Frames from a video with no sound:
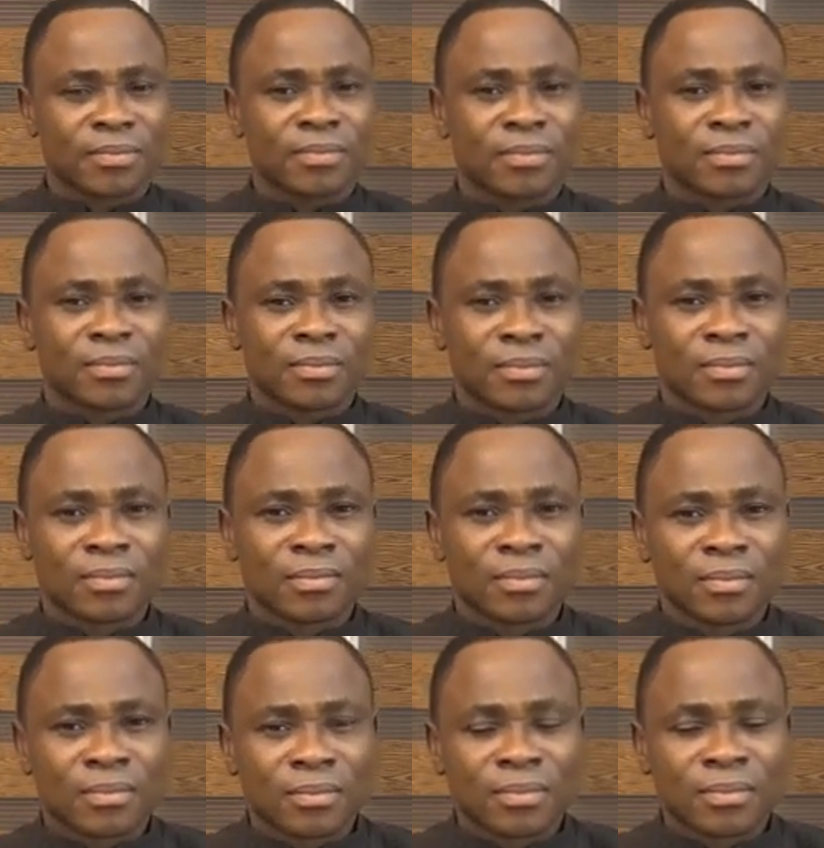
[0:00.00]

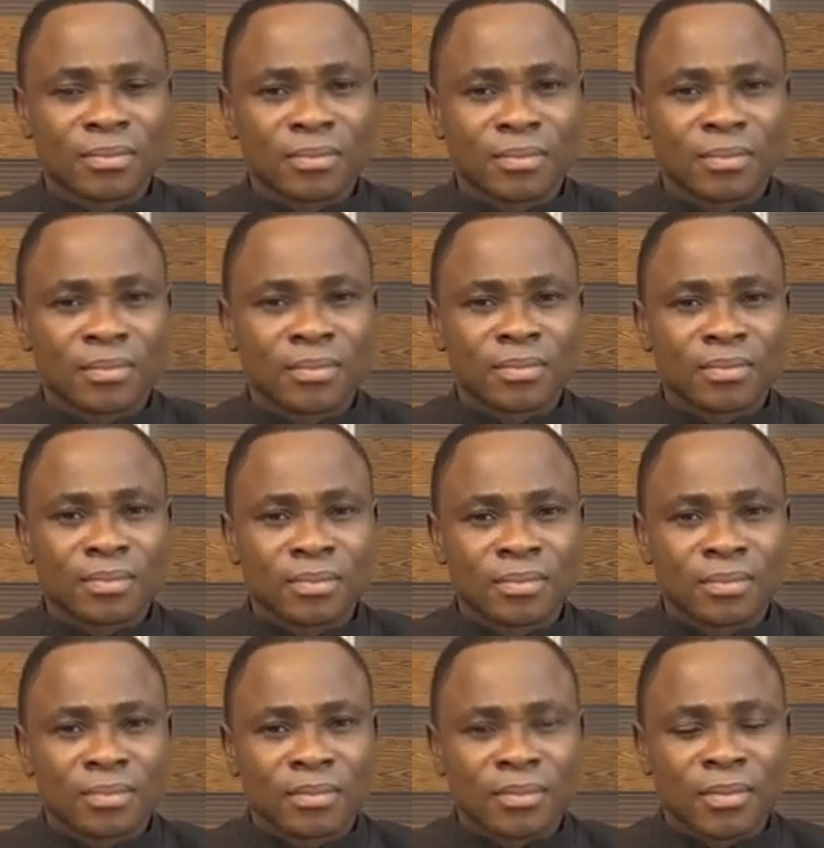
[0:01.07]

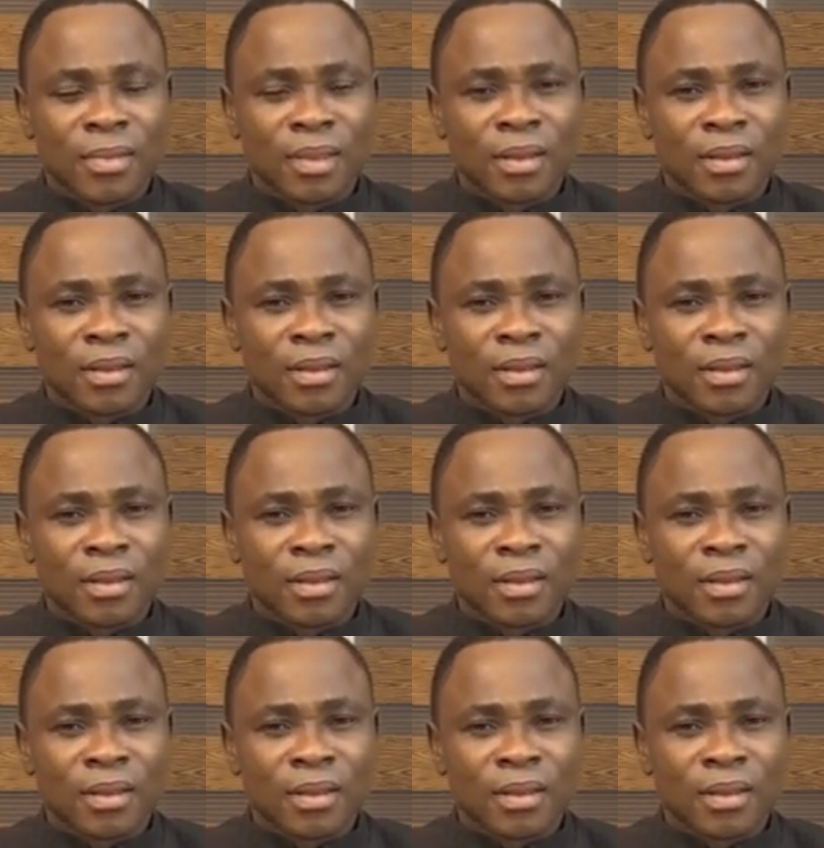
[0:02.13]
(silence)